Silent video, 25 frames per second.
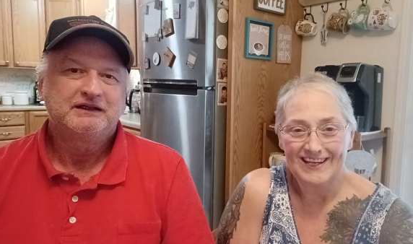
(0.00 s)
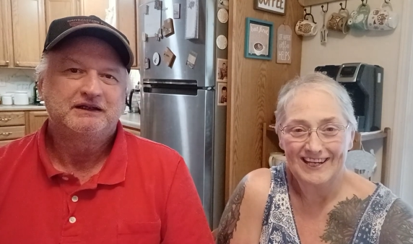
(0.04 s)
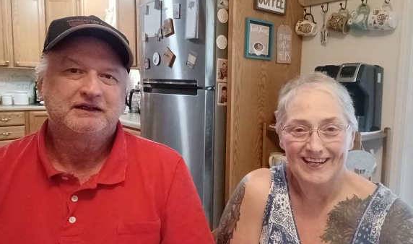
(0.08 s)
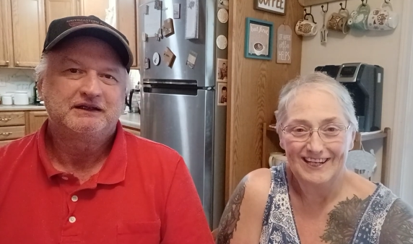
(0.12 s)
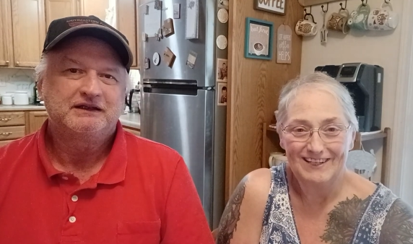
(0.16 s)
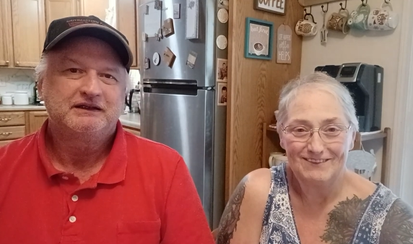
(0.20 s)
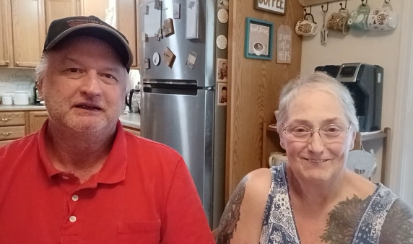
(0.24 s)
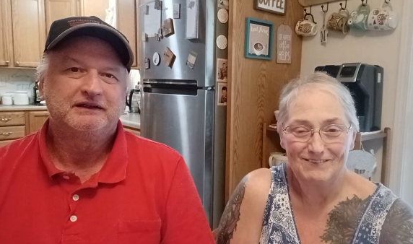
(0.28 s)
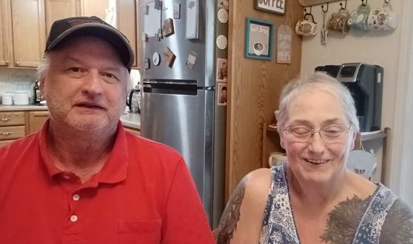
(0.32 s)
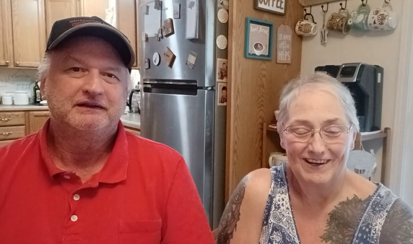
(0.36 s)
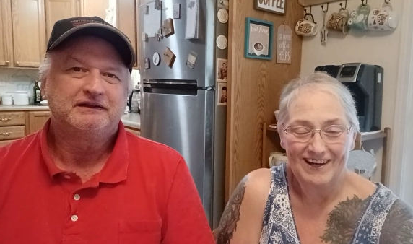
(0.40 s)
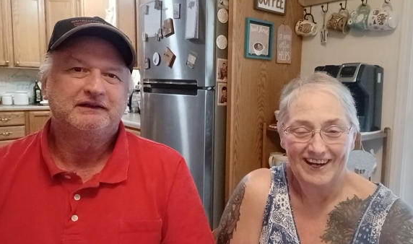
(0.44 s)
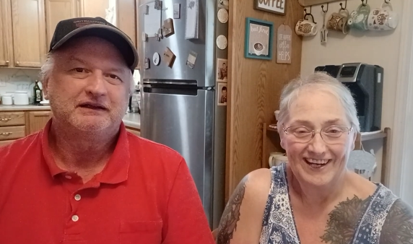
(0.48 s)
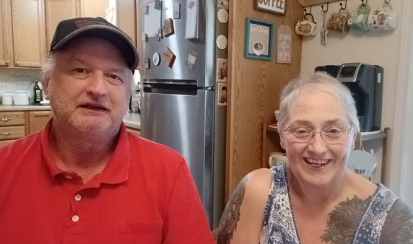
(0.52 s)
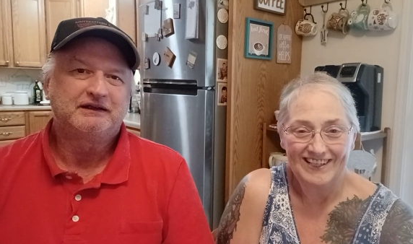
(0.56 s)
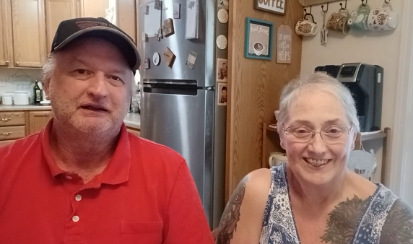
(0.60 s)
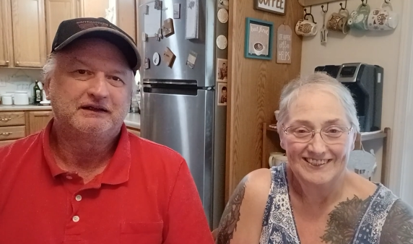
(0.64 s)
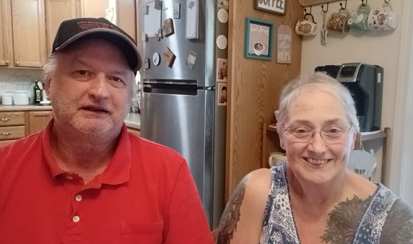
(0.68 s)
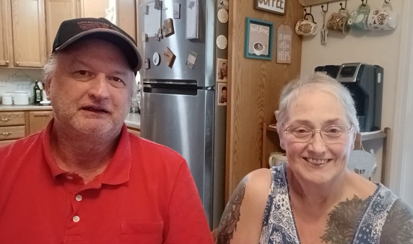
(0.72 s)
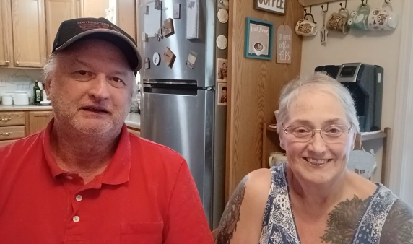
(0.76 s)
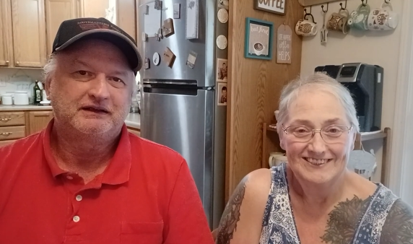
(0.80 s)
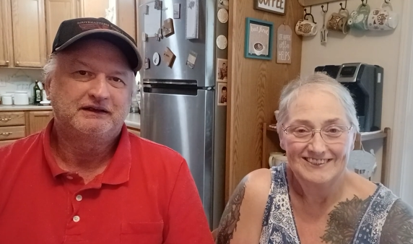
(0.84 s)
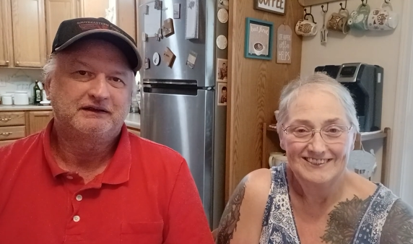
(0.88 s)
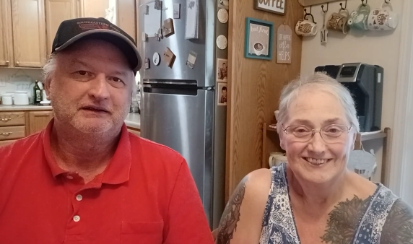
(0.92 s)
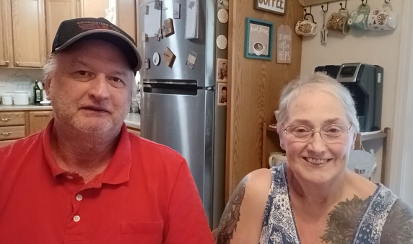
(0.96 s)
Speaker 1: anyway.
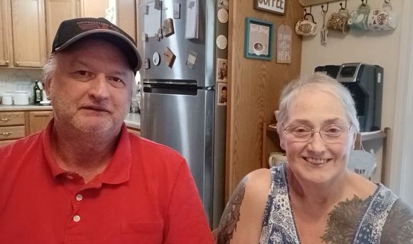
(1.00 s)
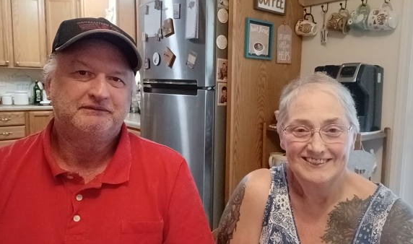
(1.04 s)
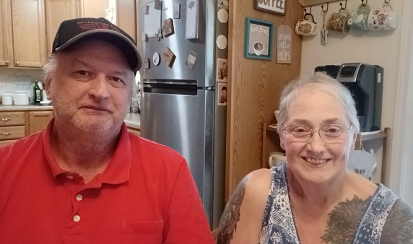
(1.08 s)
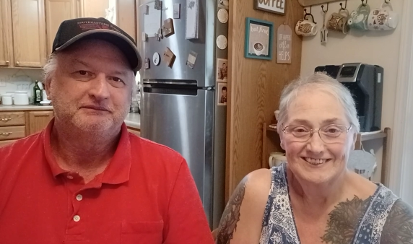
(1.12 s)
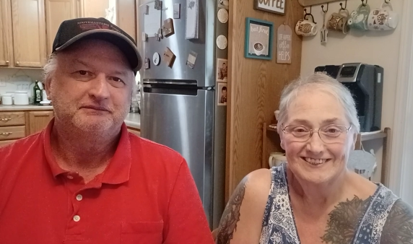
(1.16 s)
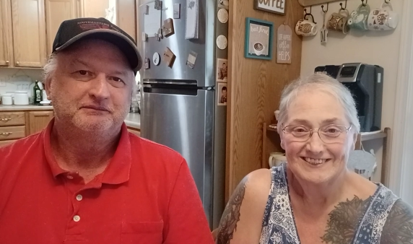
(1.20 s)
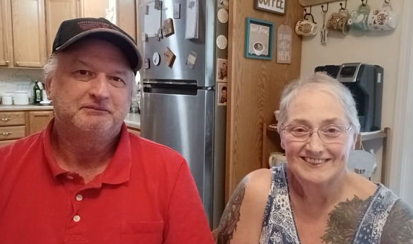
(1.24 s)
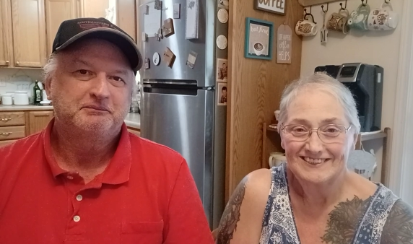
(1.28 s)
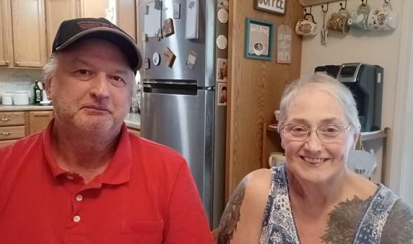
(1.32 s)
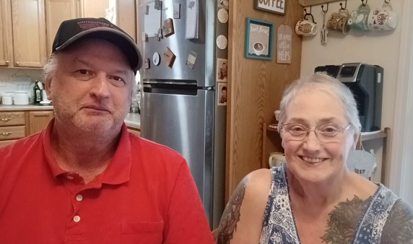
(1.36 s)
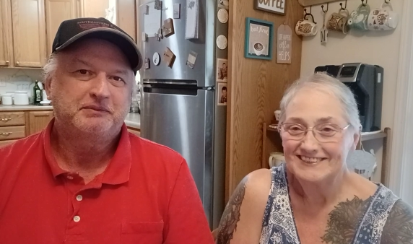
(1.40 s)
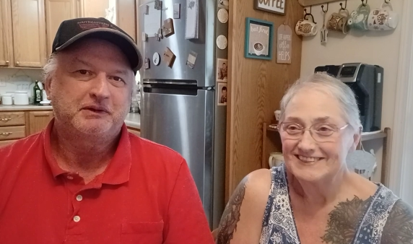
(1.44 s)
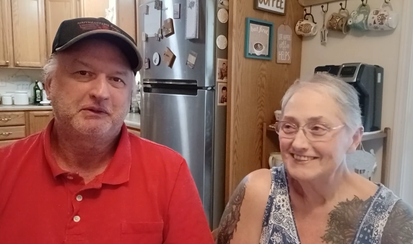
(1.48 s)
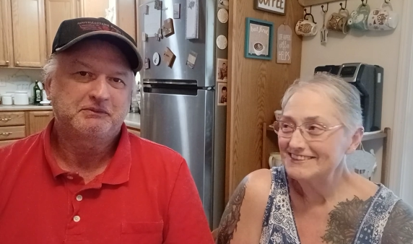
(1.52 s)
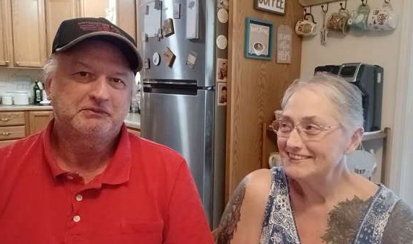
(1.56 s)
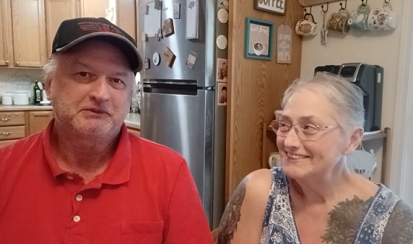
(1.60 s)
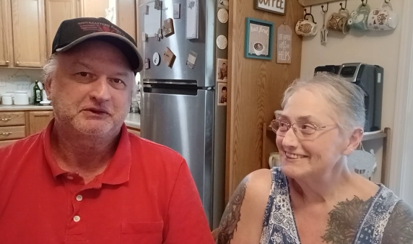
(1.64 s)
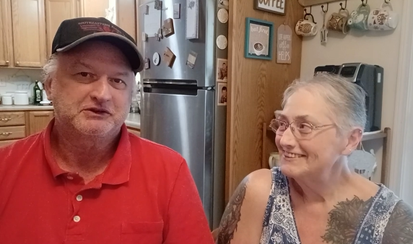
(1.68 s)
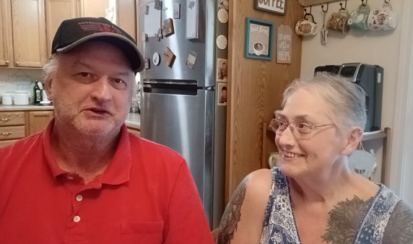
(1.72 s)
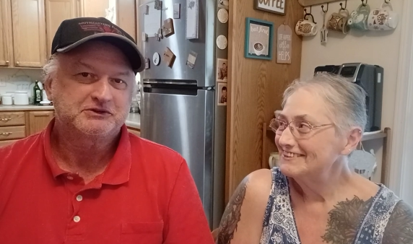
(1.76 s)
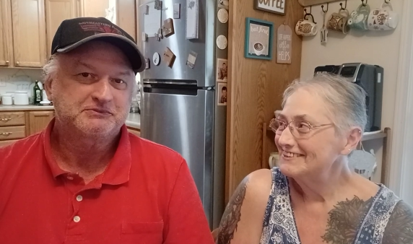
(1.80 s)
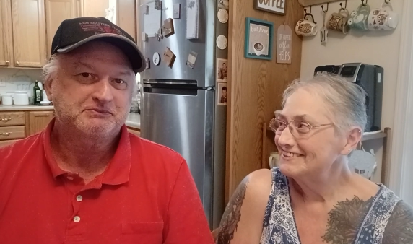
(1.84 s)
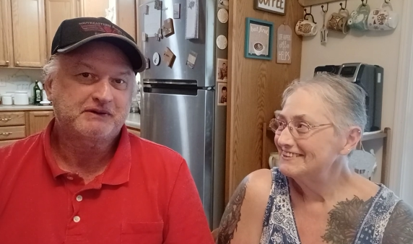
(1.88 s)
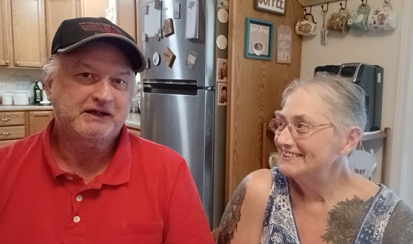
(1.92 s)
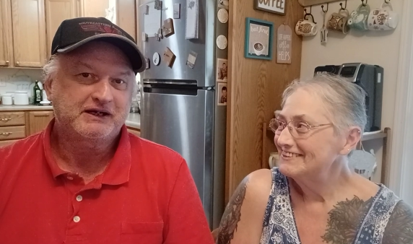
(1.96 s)
Speaker 2: Uh, pumpkin
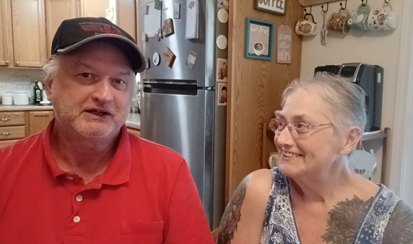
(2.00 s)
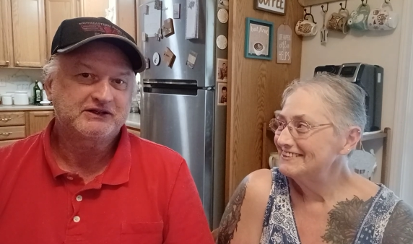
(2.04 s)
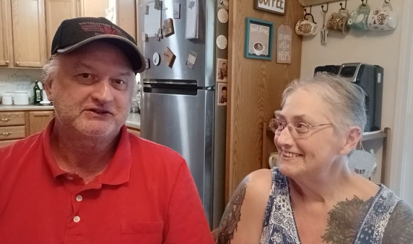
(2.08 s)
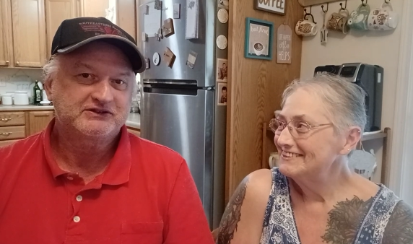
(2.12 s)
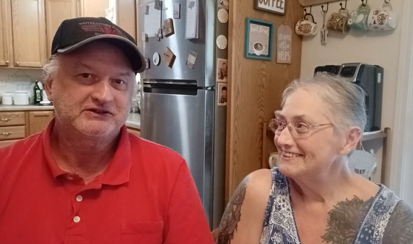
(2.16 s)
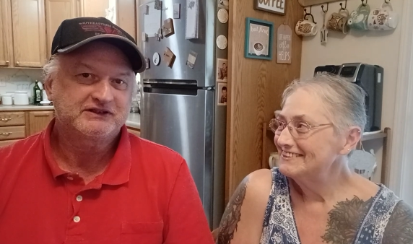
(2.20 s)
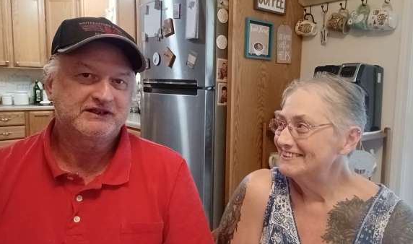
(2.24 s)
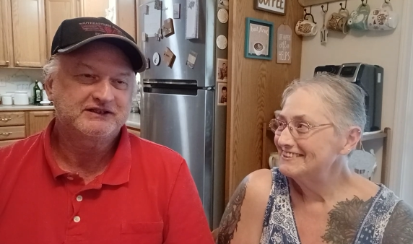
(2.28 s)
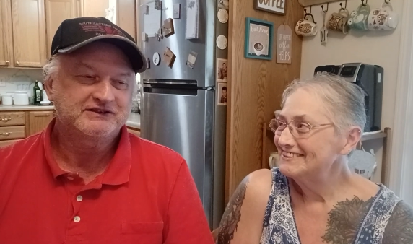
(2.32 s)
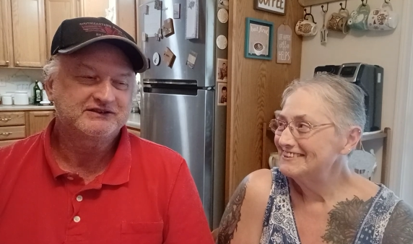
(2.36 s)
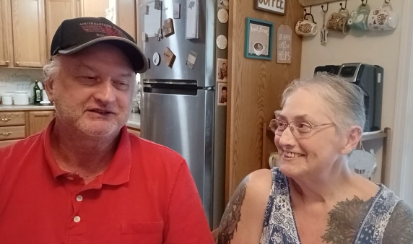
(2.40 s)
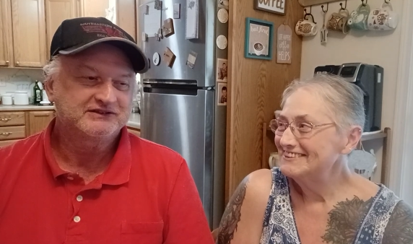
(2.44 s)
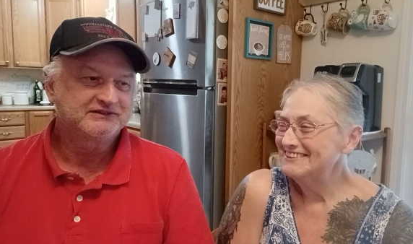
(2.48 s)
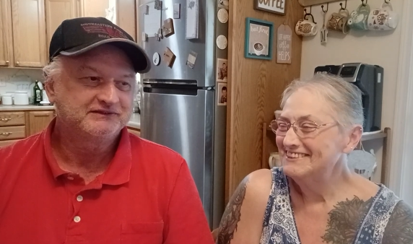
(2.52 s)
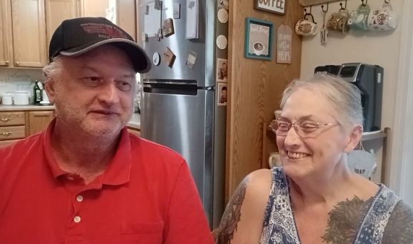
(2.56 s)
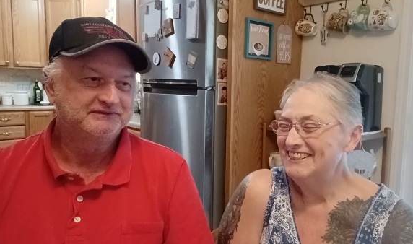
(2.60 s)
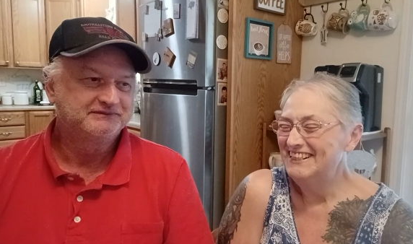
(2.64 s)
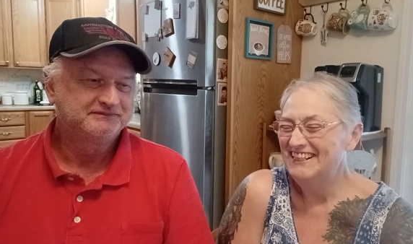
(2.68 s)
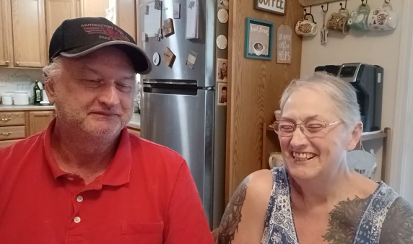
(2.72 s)
spice season.